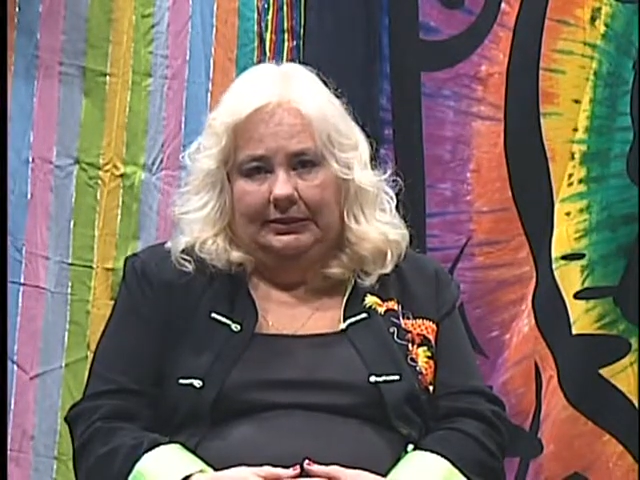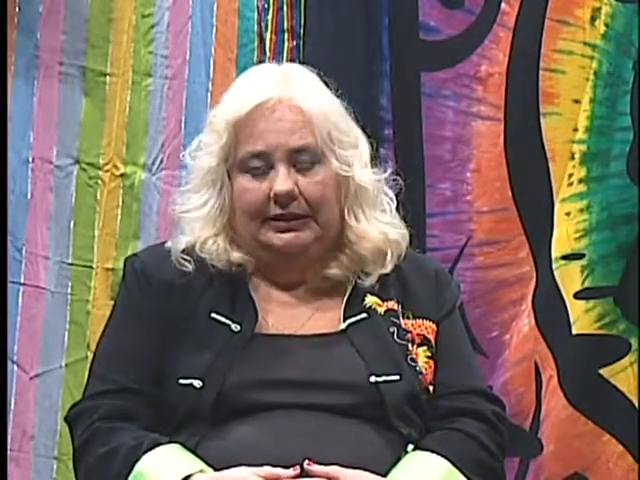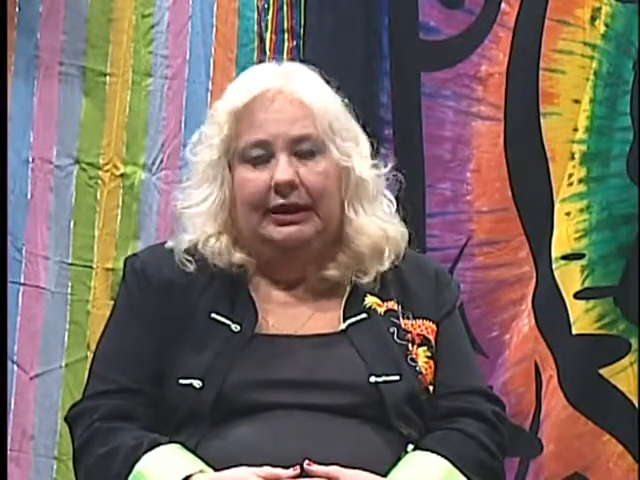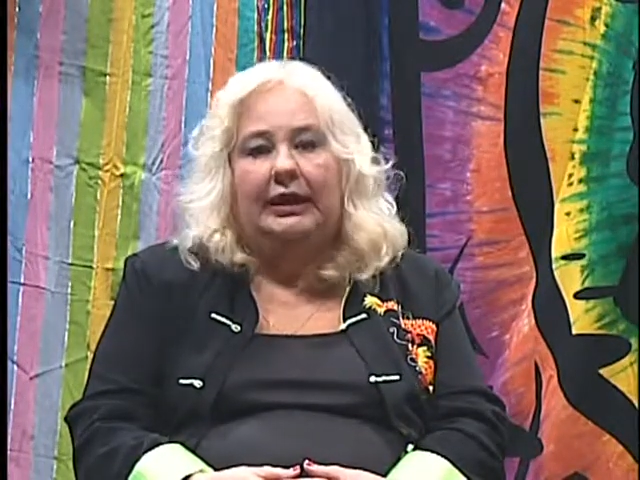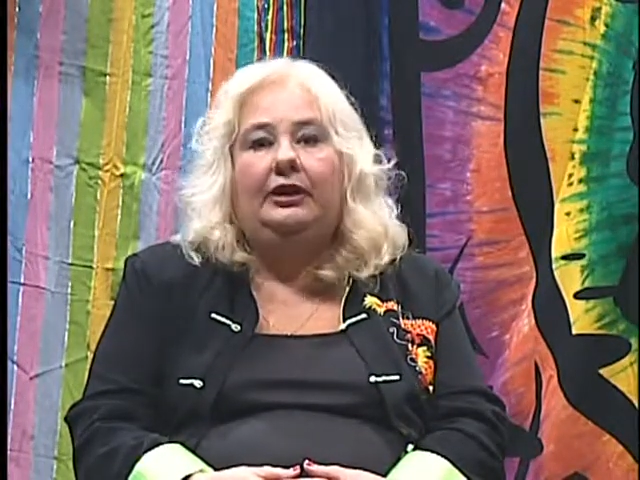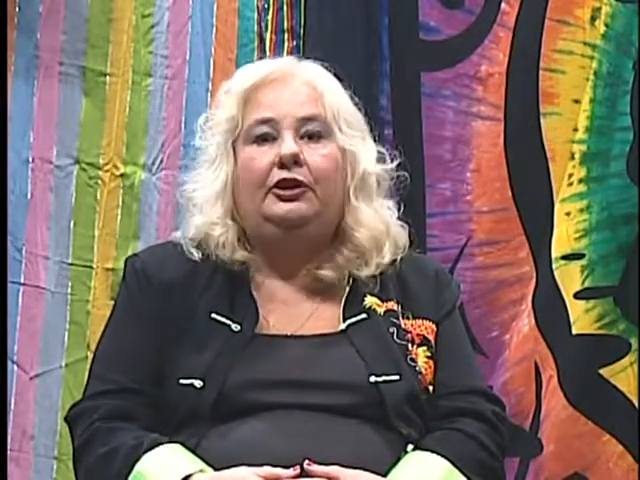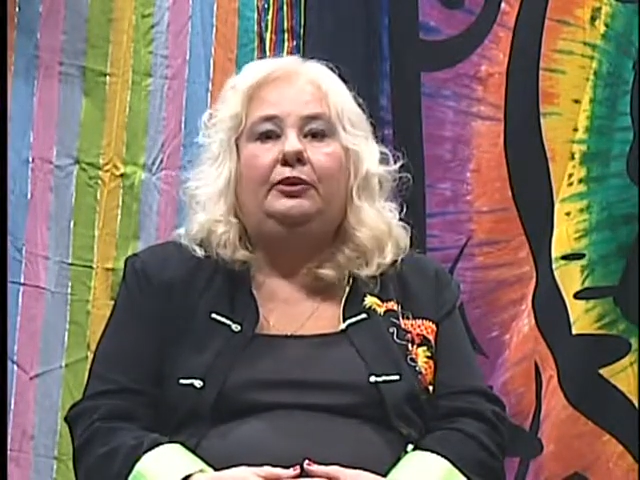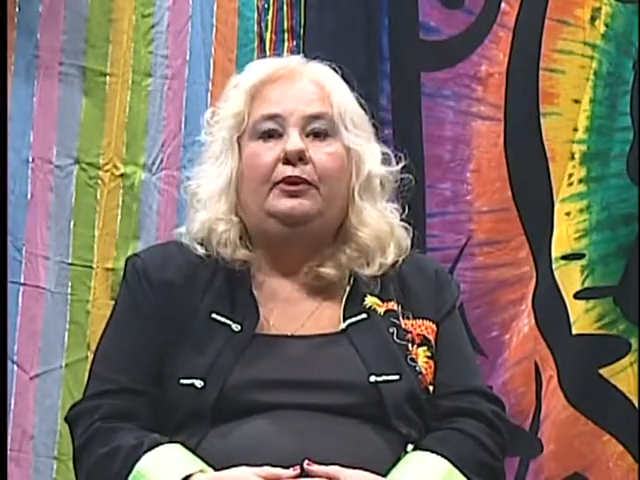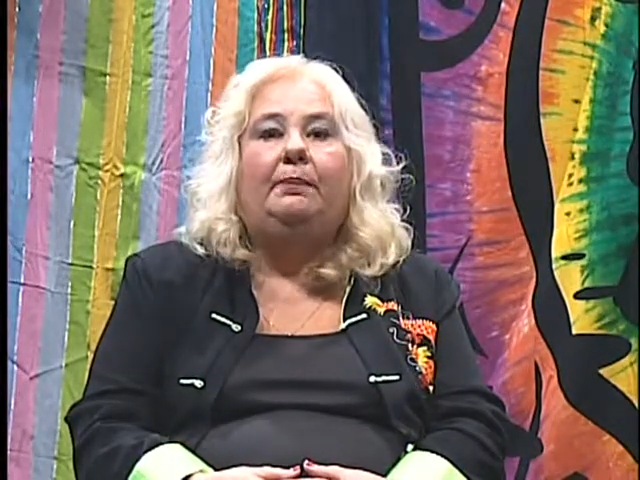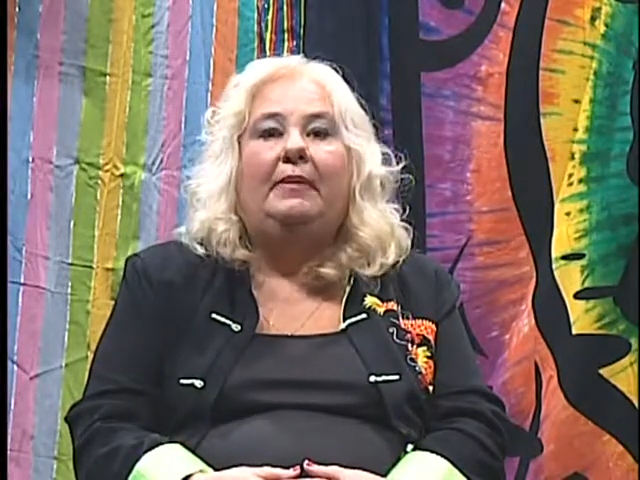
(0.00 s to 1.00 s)
that he
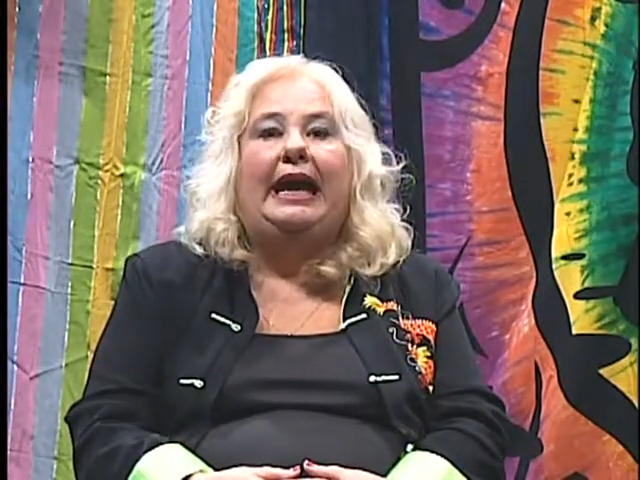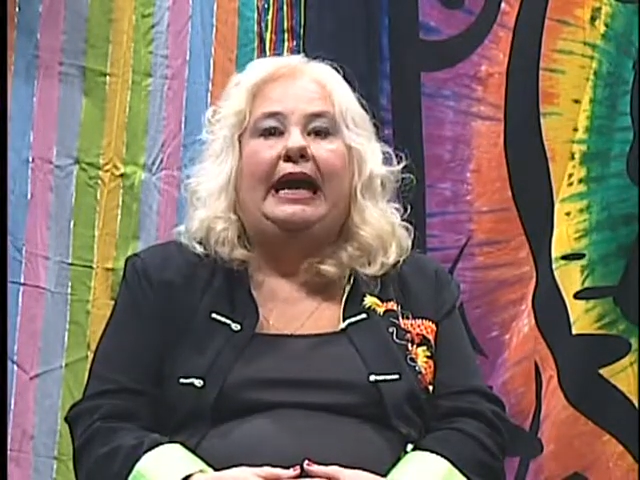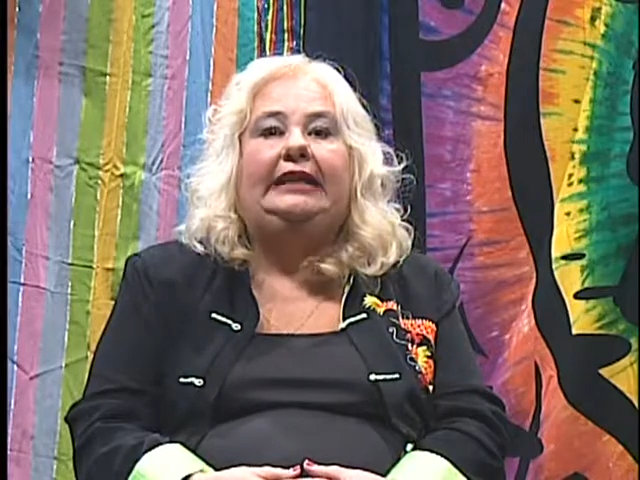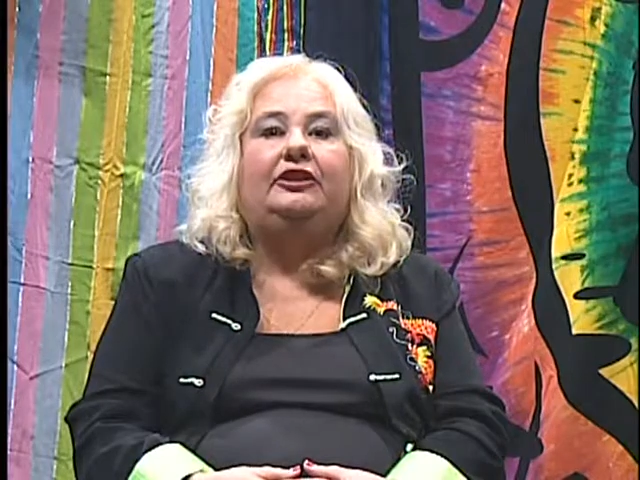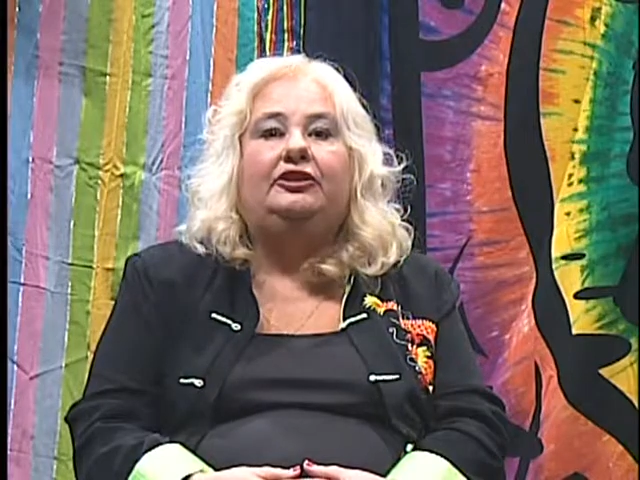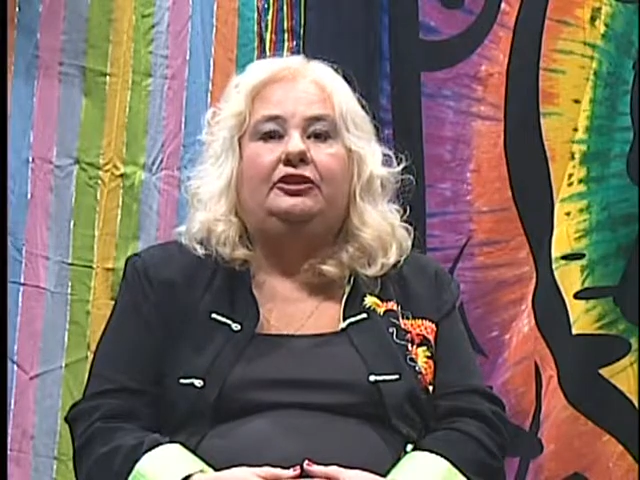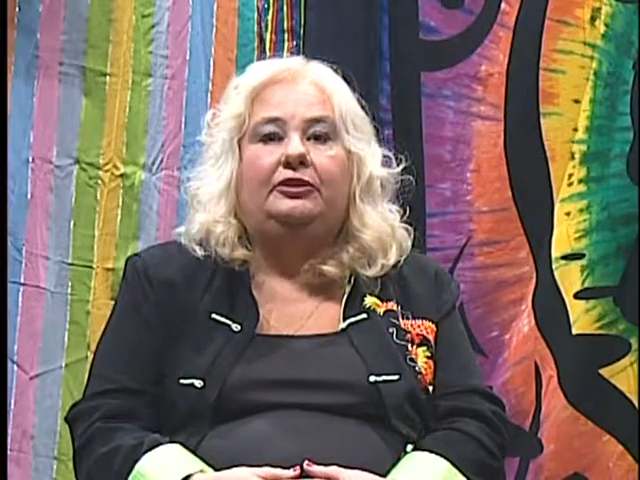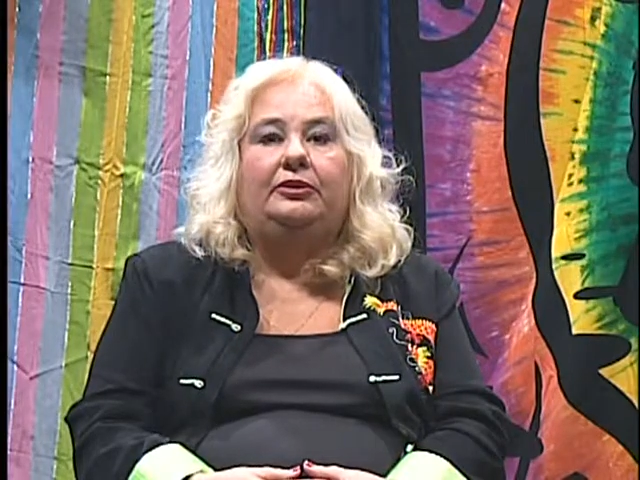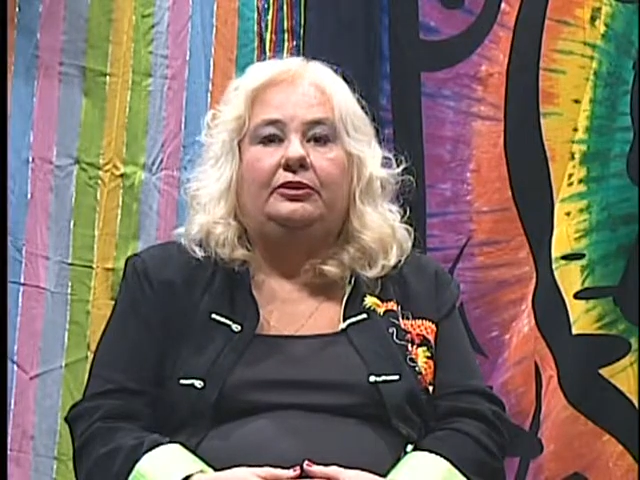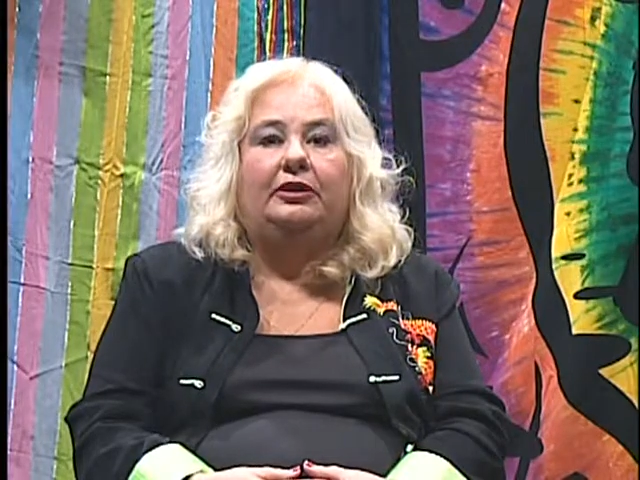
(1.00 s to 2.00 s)
knew the
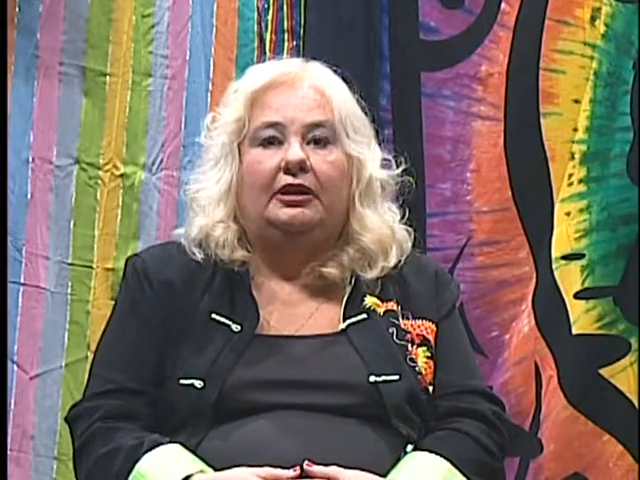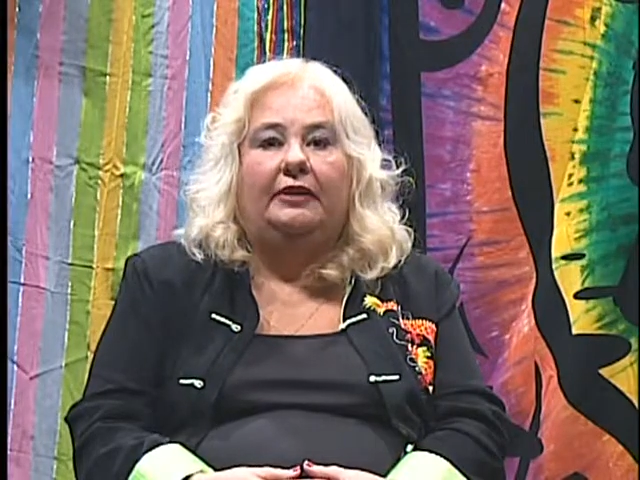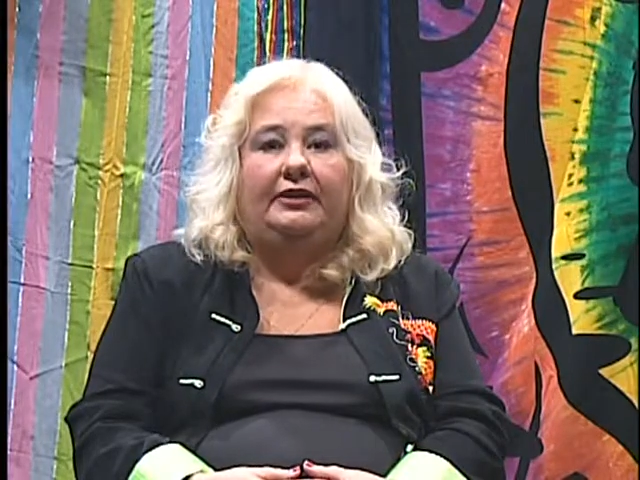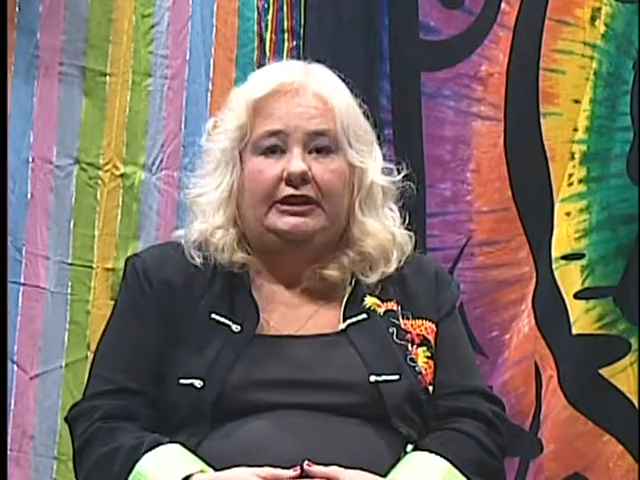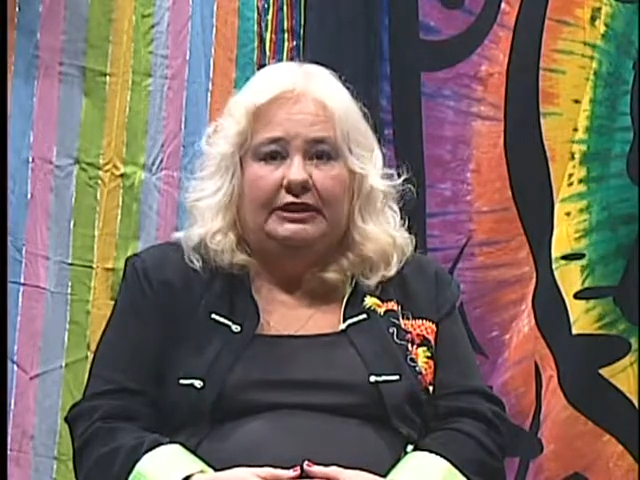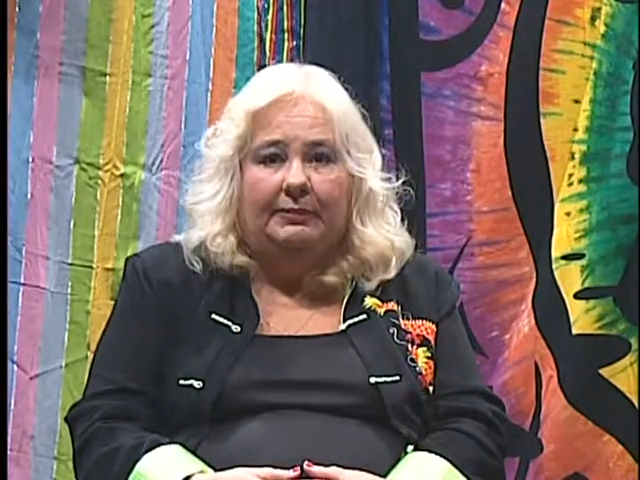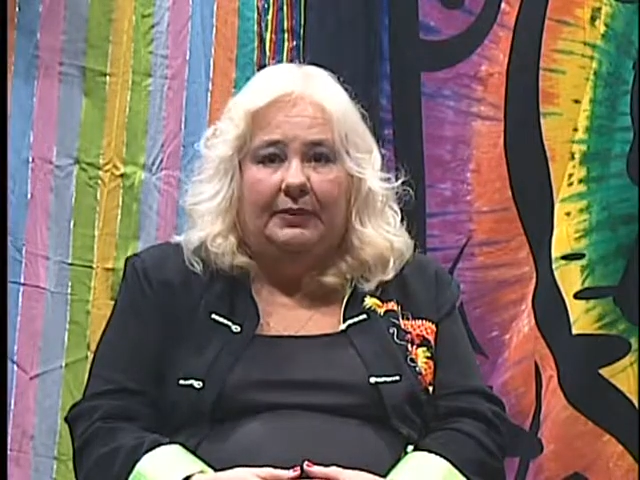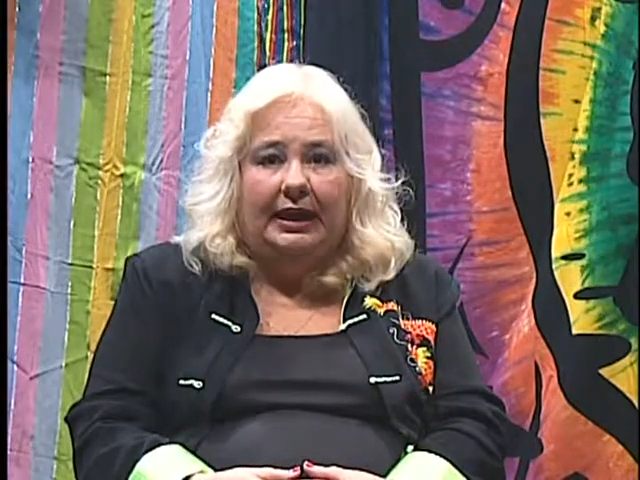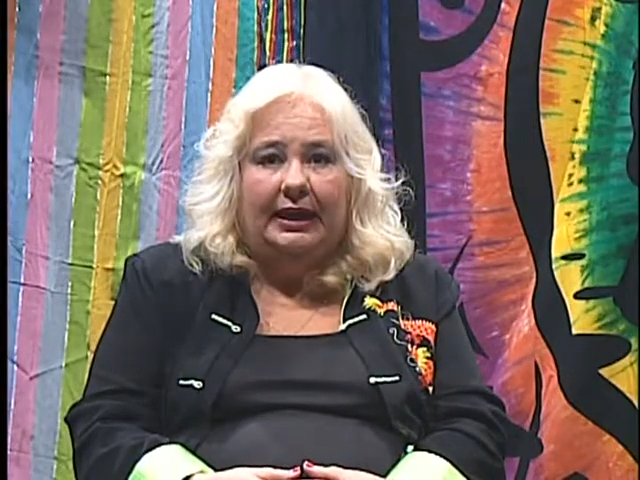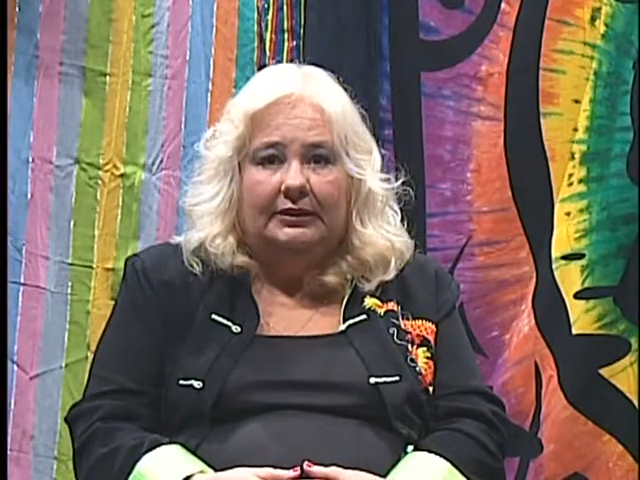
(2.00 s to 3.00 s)
magnitude of his
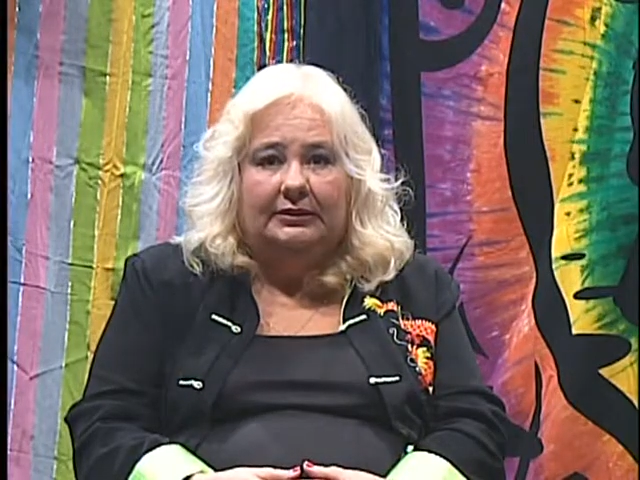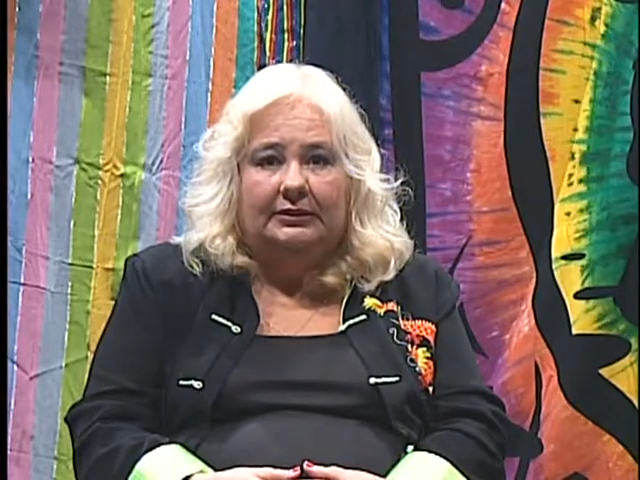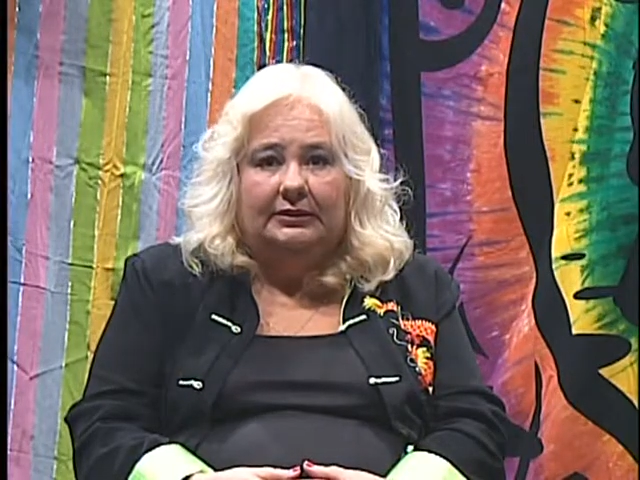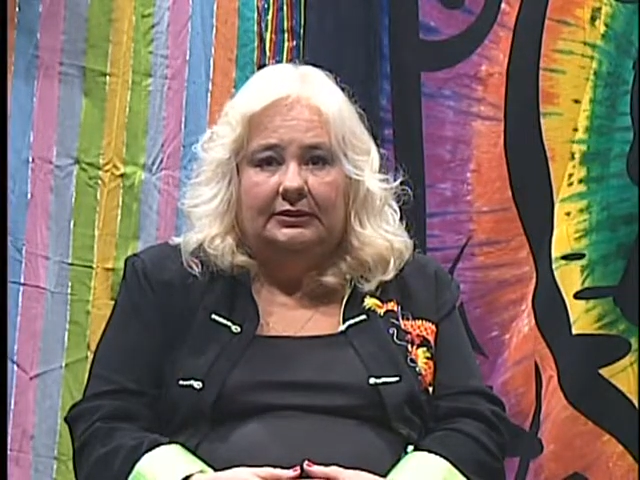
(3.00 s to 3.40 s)
impact?